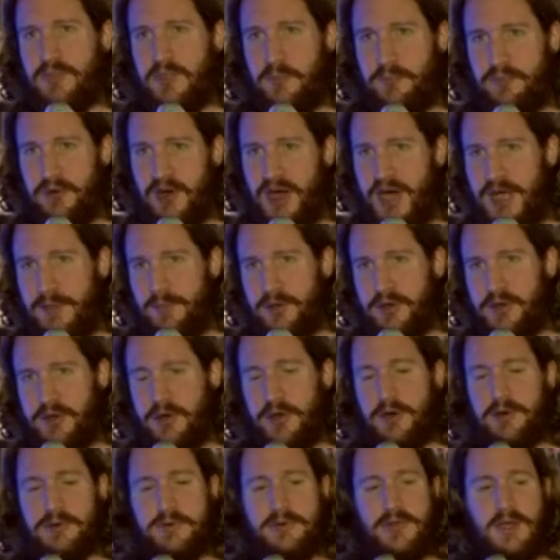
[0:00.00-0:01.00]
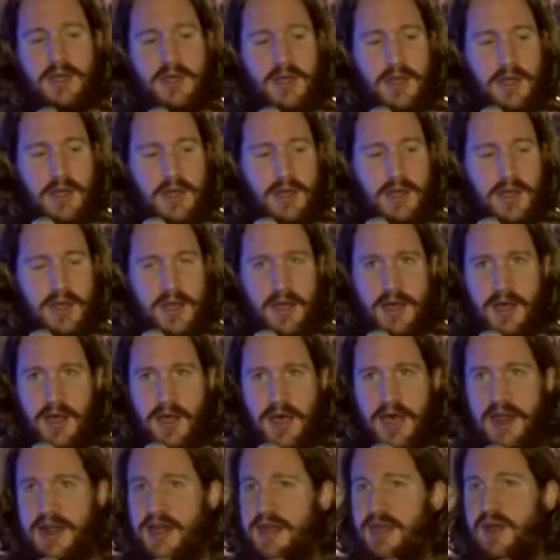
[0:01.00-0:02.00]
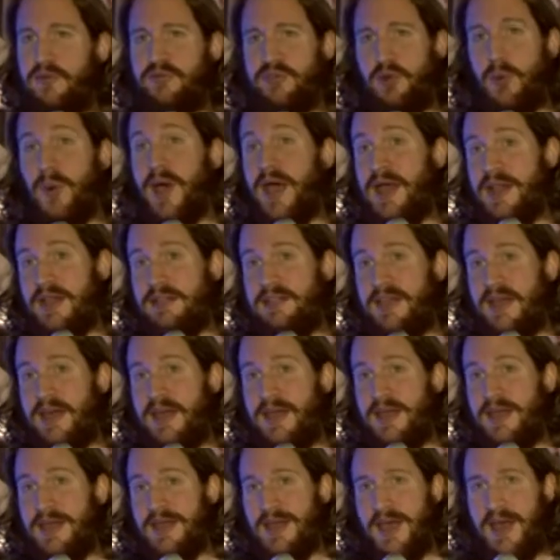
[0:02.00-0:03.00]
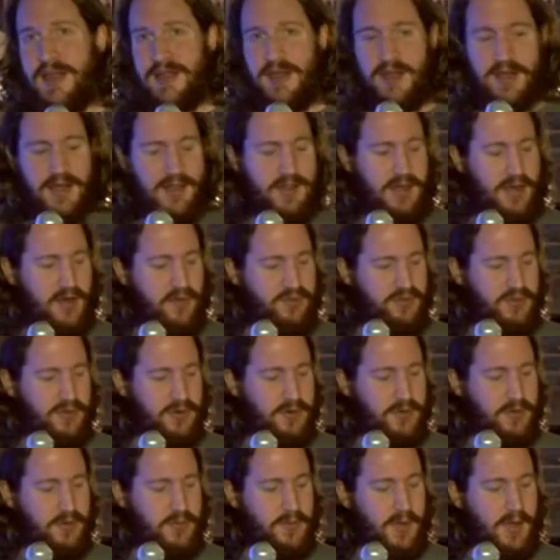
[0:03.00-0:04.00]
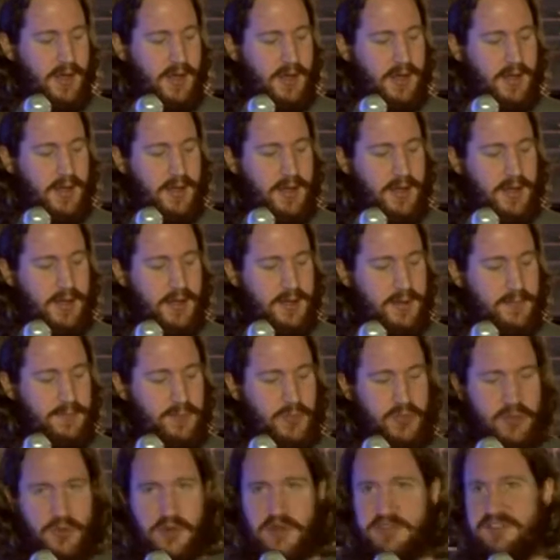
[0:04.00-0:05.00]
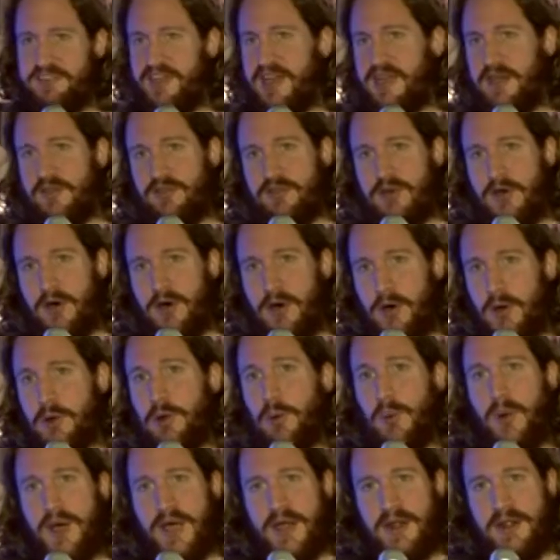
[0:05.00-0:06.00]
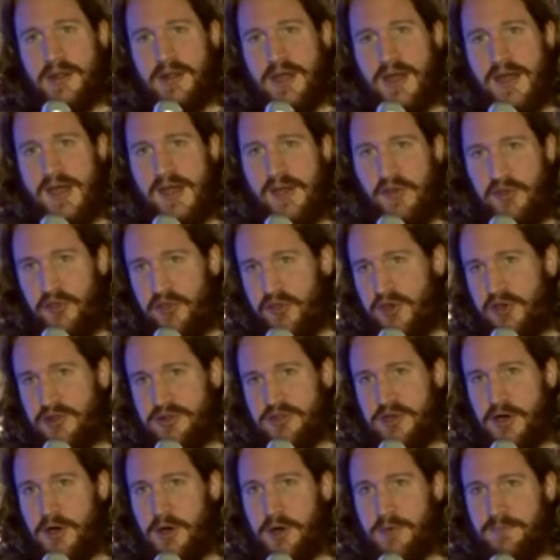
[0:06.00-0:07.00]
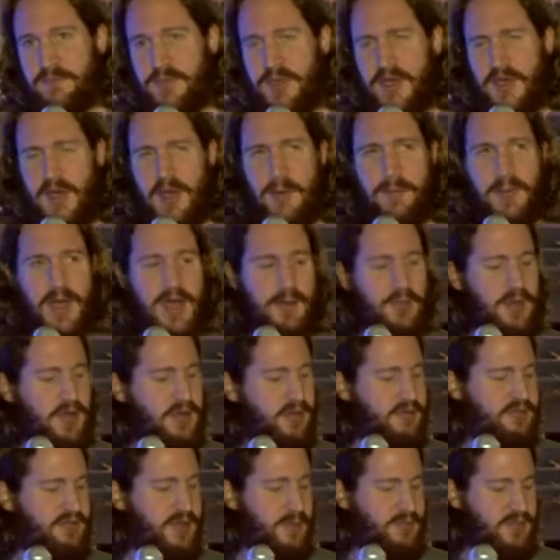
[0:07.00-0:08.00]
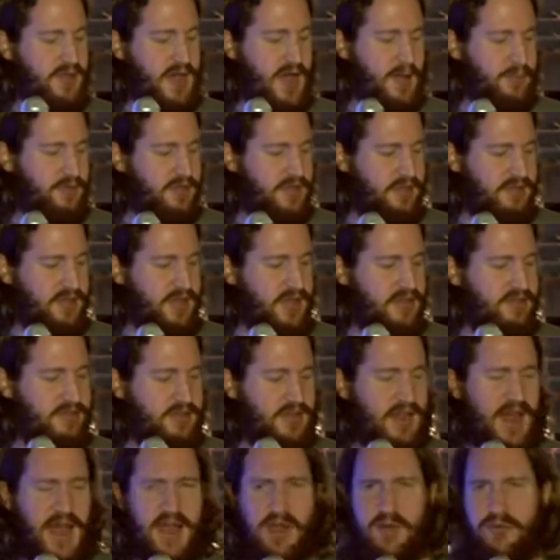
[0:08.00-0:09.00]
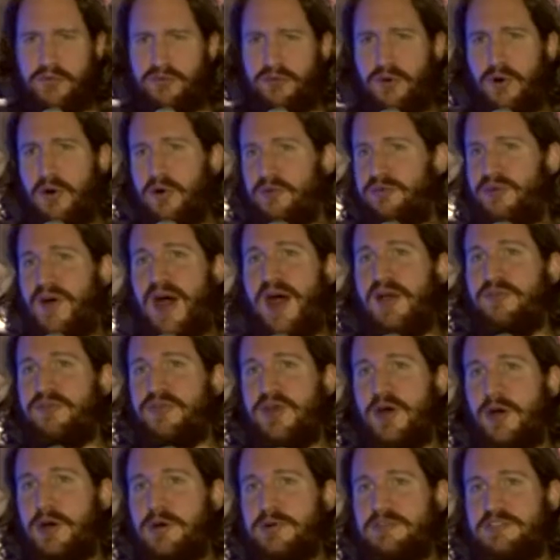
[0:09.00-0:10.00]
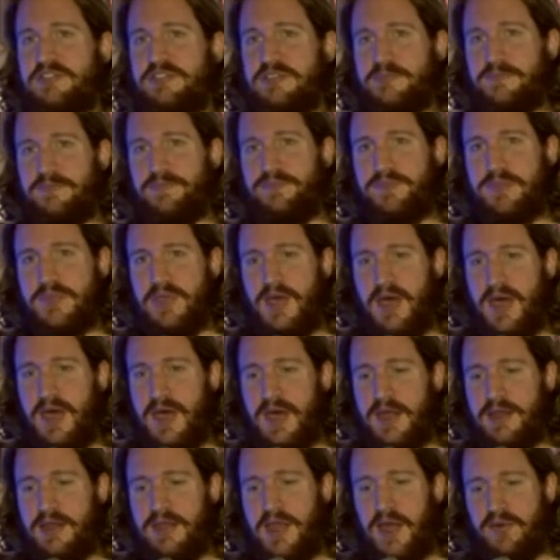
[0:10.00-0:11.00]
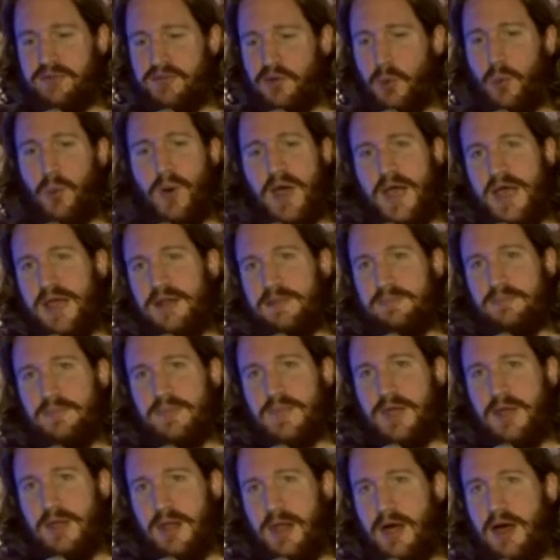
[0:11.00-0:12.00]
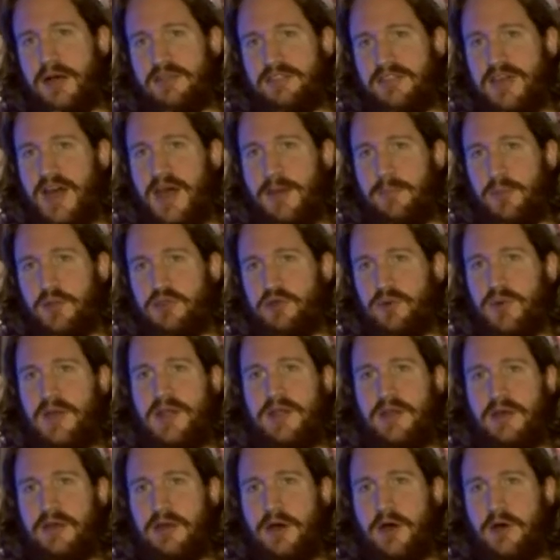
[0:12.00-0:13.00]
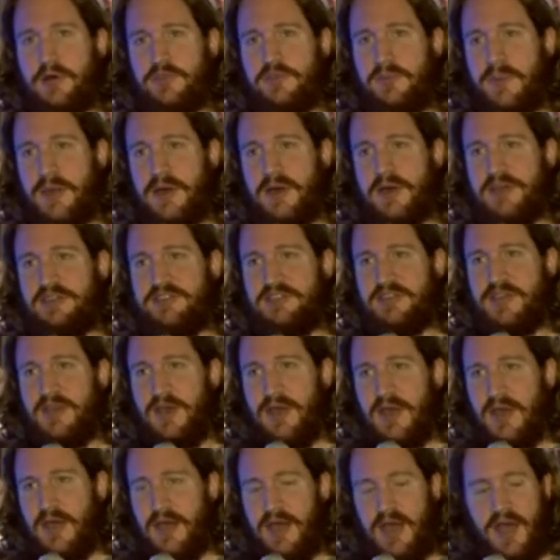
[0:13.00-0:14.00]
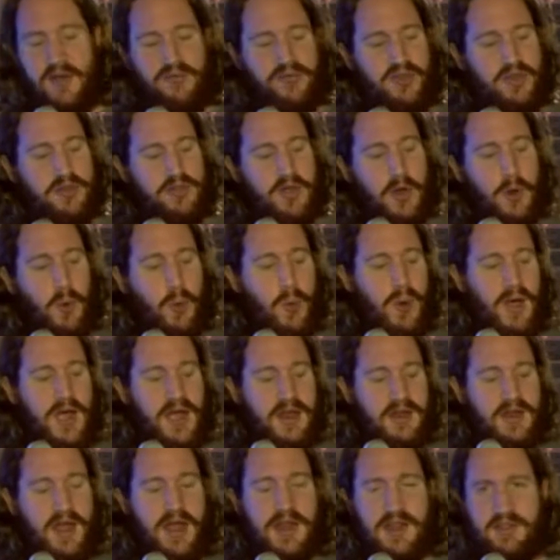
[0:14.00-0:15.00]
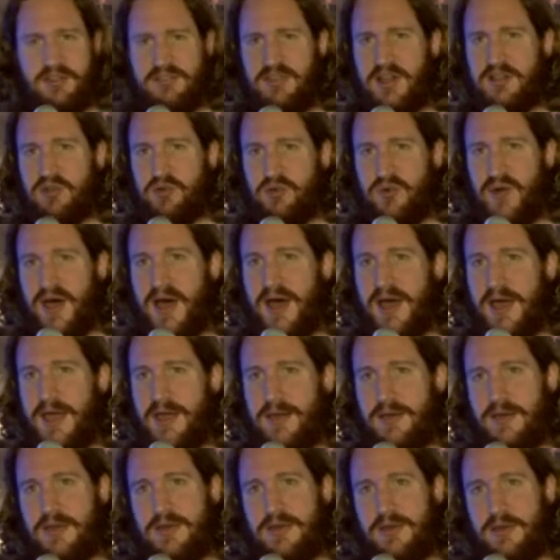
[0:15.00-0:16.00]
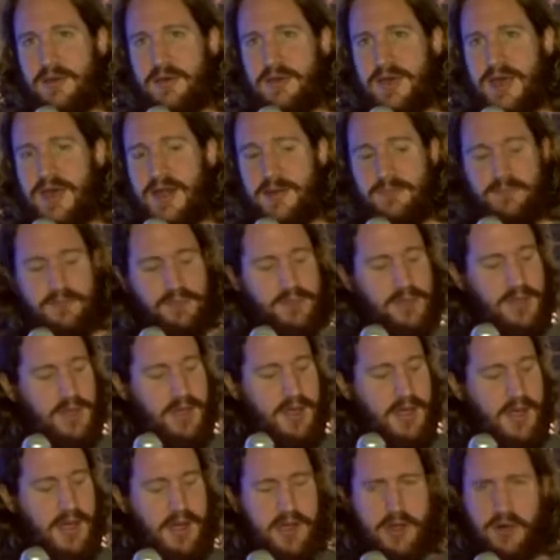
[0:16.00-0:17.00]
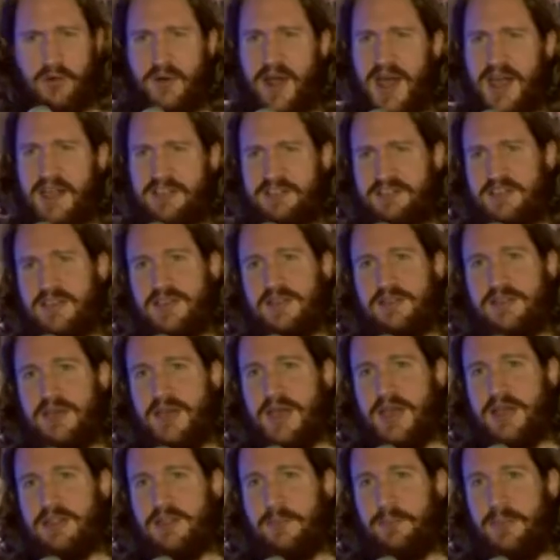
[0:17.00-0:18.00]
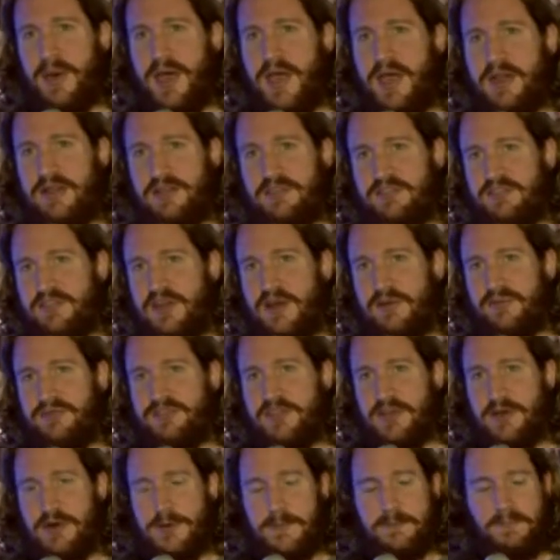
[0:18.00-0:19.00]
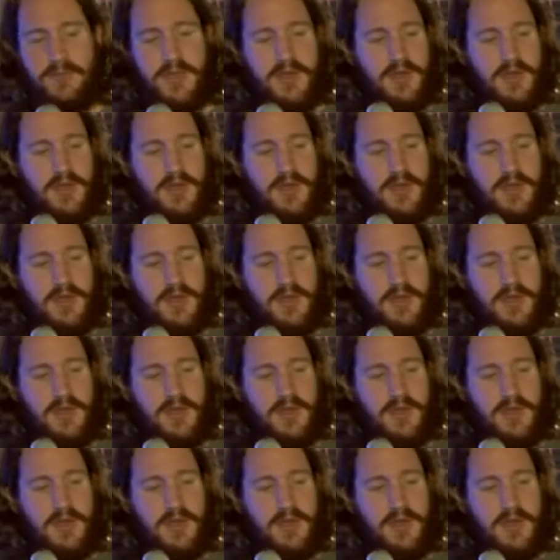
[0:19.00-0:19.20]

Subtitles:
the primer coat, and then you have to wait a day, and then you have to do the second coat, wait a day, third coat. Maybe sometimes it's like 4 or 5 coats, and you have to wait a long time between the coats because if you don't wait and it's not dry, you get cracks in the paint and stuff. So